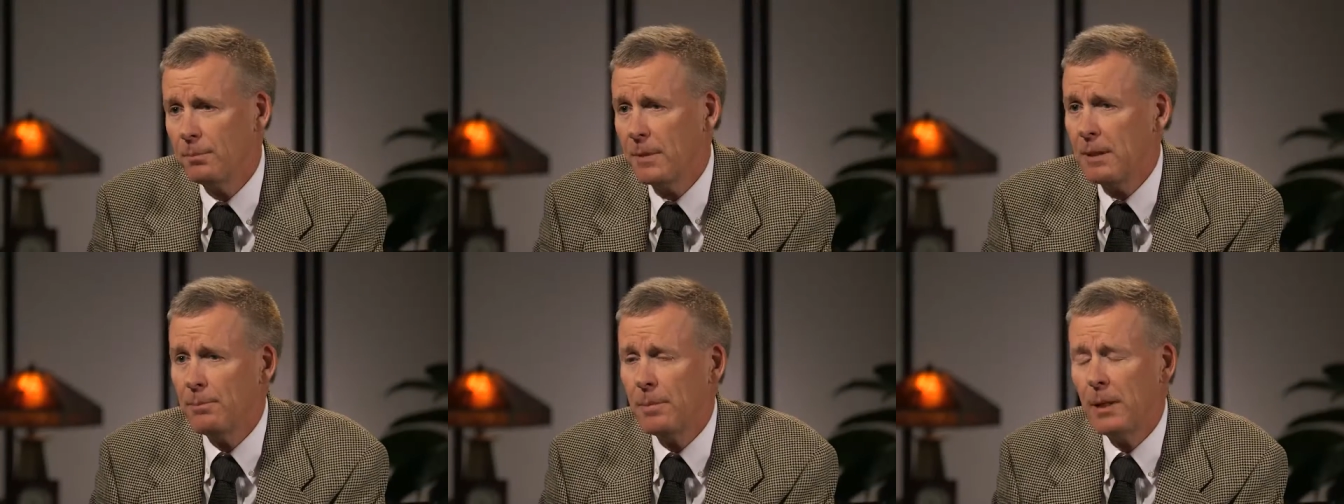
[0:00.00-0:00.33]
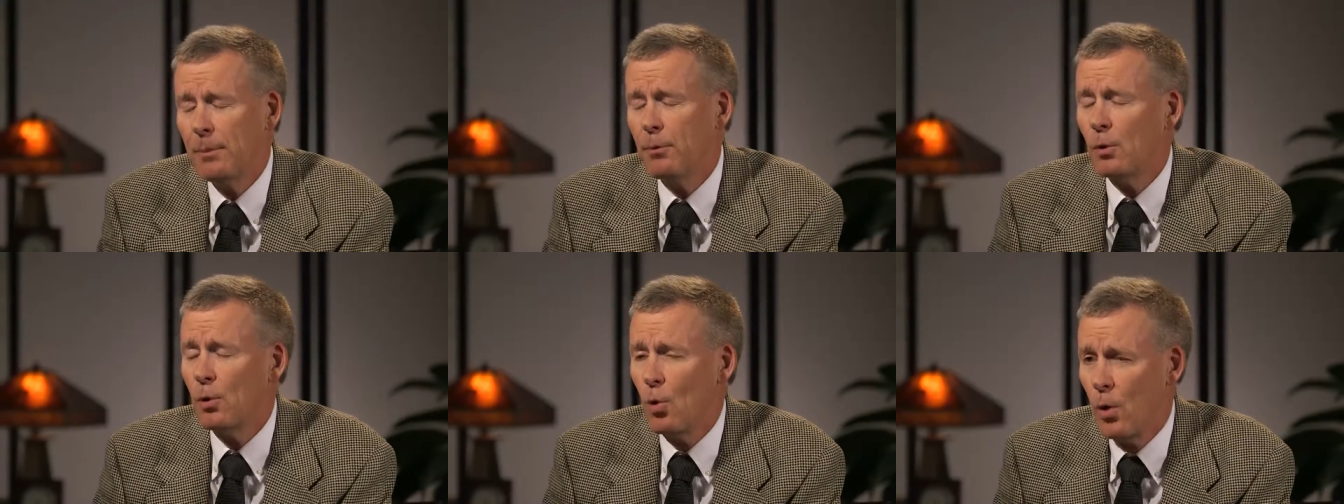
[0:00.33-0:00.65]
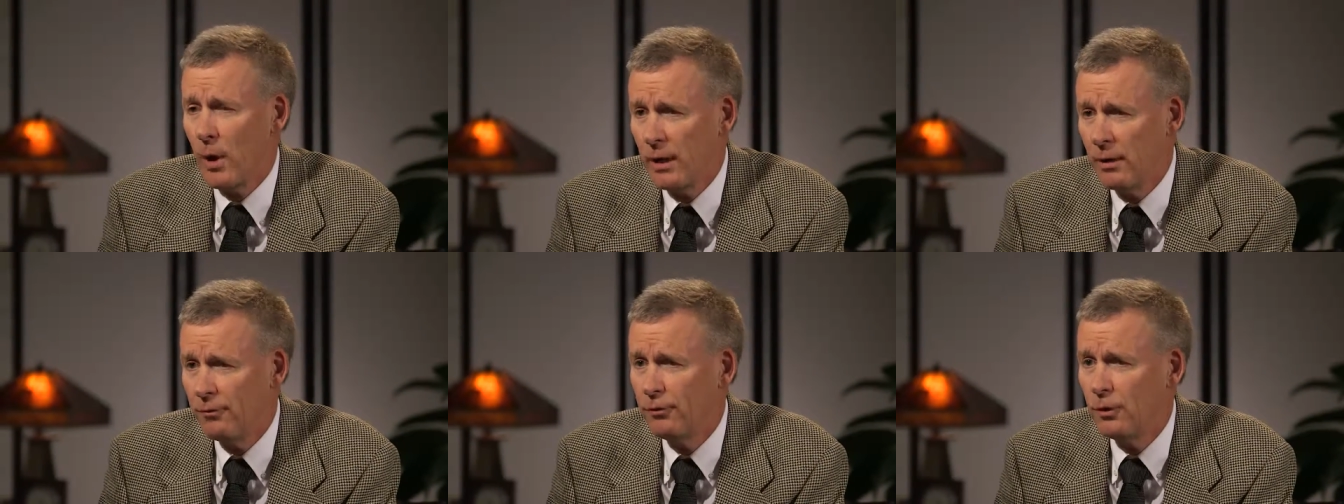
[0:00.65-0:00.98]
meet people
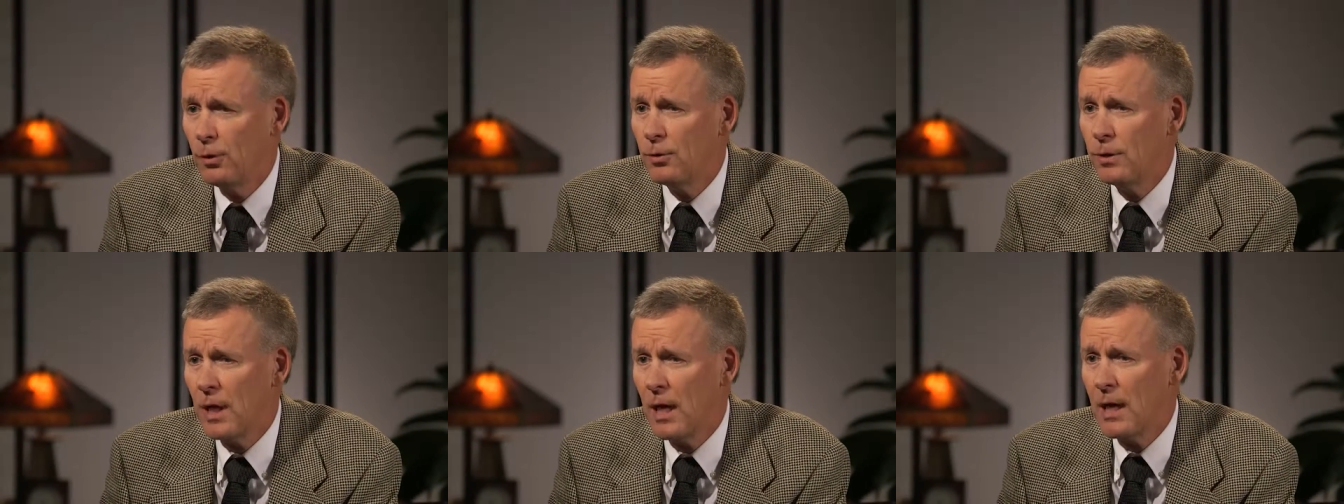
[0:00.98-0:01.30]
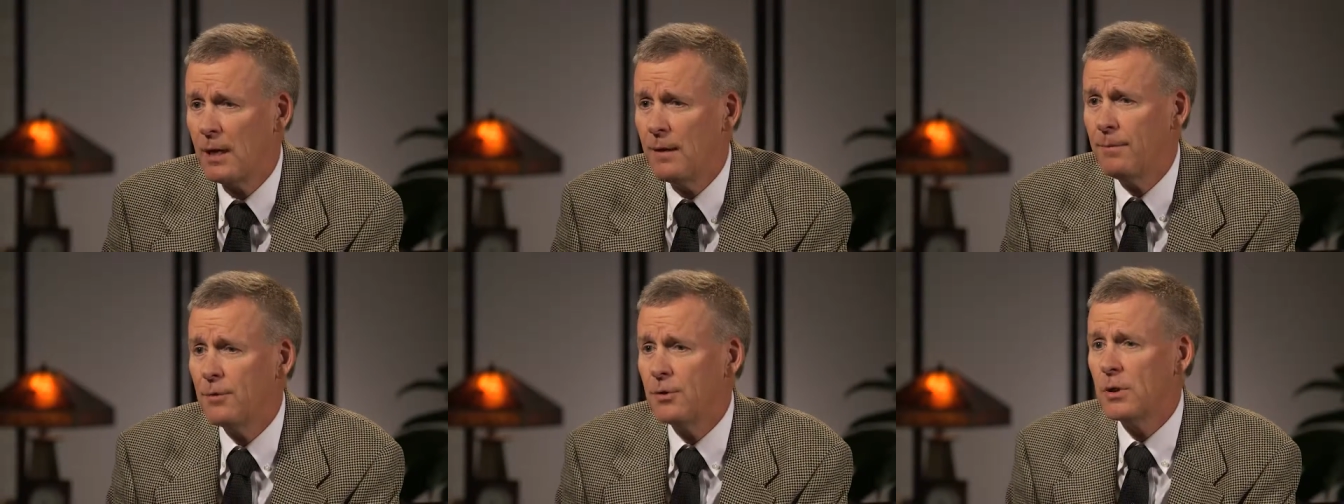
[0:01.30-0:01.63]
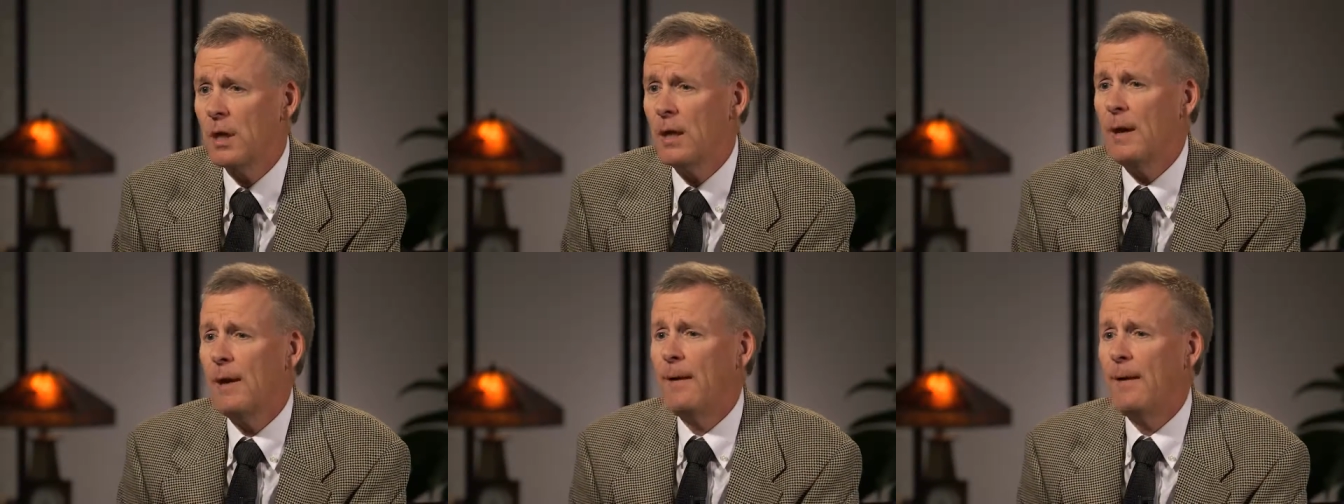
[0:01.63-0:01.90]
quite a few times